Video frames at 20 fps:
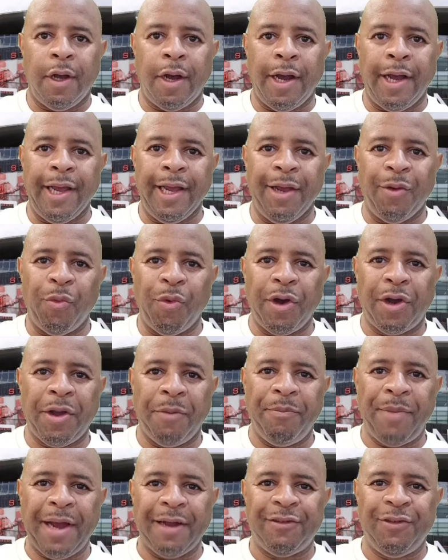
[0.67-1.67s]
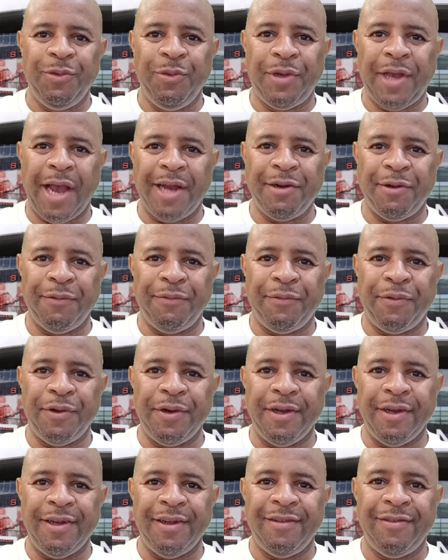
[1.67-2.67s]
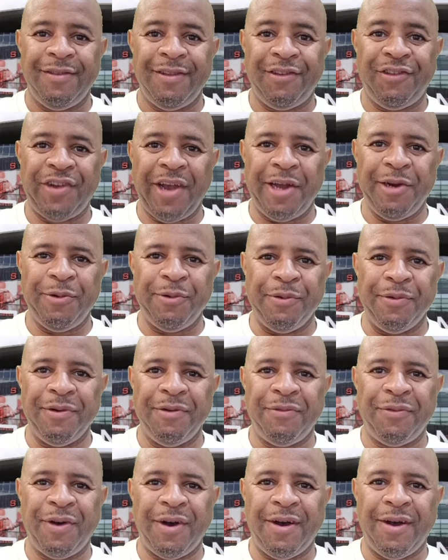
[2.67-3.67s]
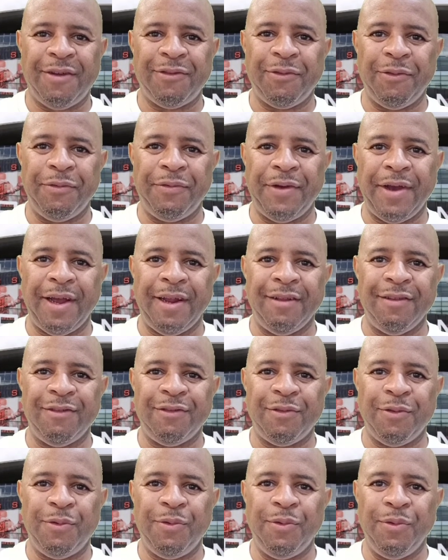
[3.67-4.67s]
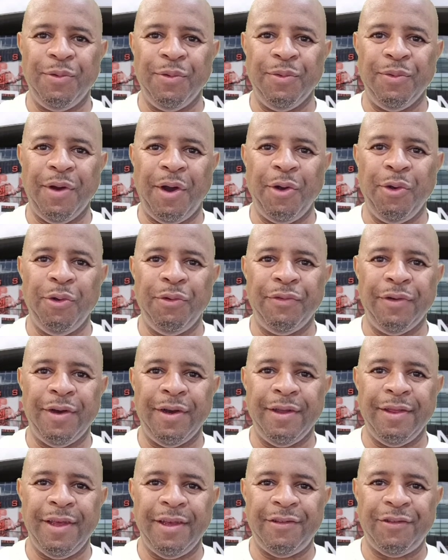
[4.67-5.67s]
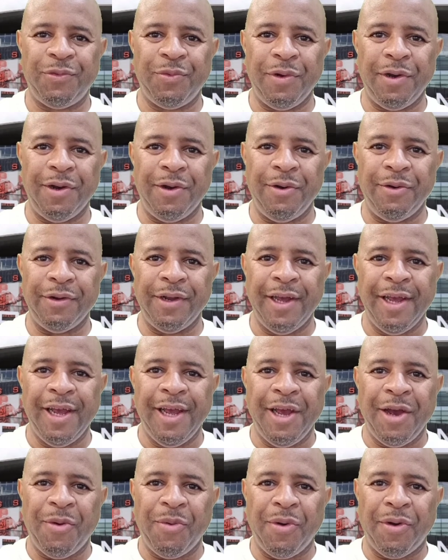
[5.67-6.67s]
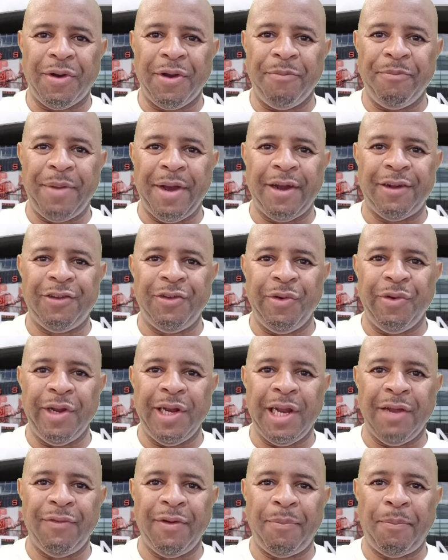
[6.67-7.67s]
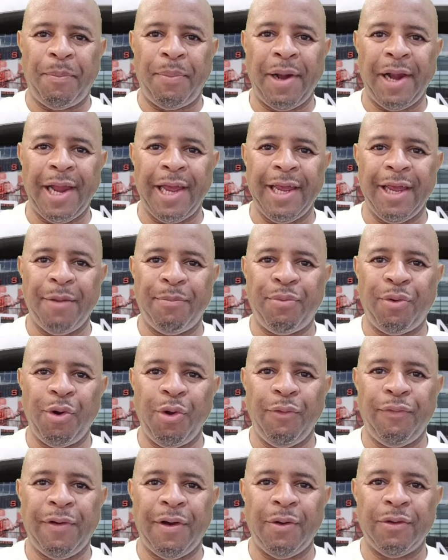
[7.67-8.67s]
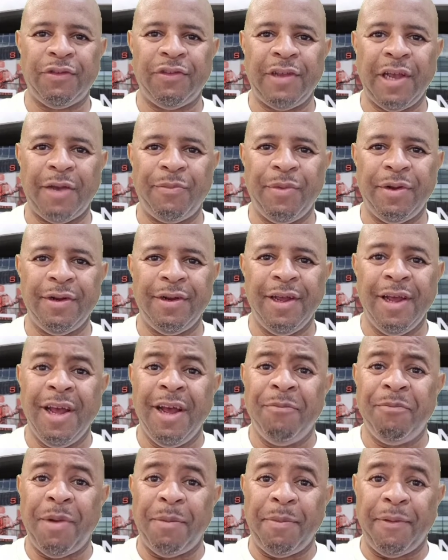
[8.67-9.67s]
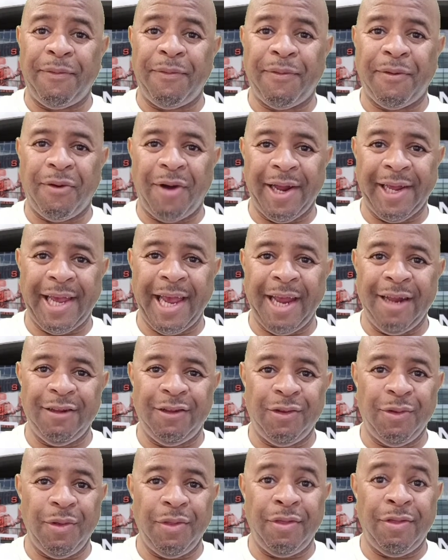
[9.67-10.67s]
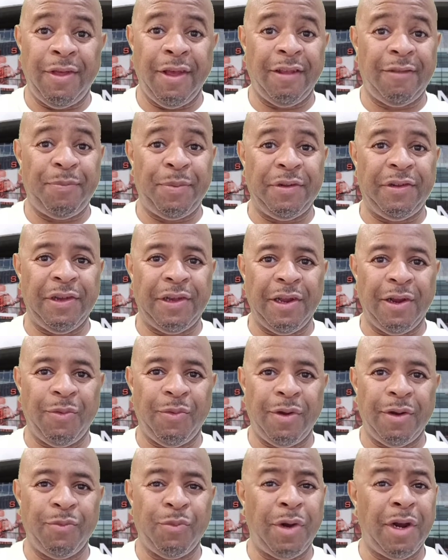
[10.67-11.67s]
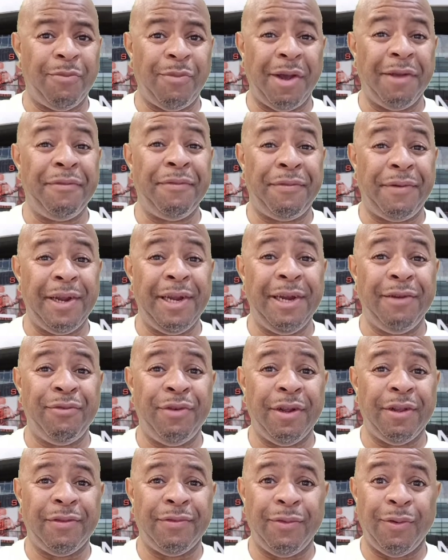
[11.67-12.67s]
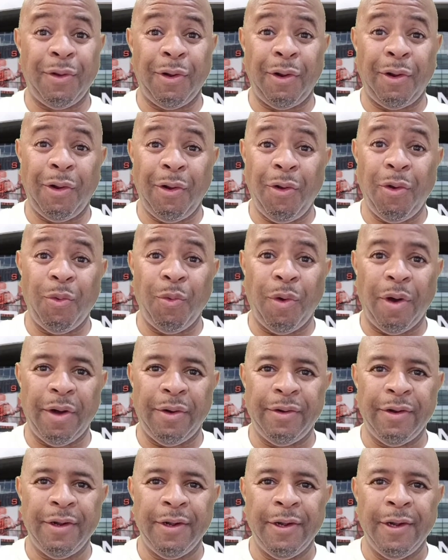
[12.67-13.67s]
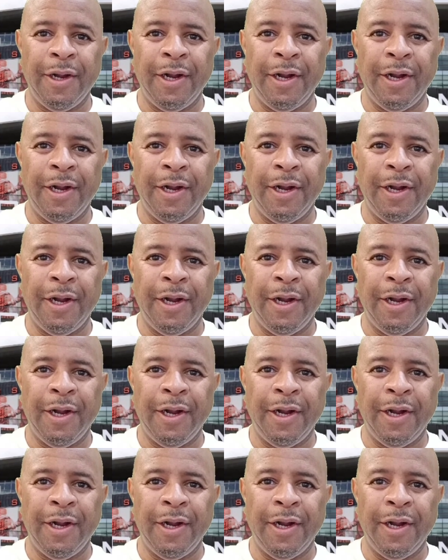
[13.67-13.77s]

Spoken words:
Hi, and welcome back to Cannon Fodder, the channel for Arsenal fans all over this world. Welcome back to another player profile segment. But before I get into this particular one of my favourites for a long while,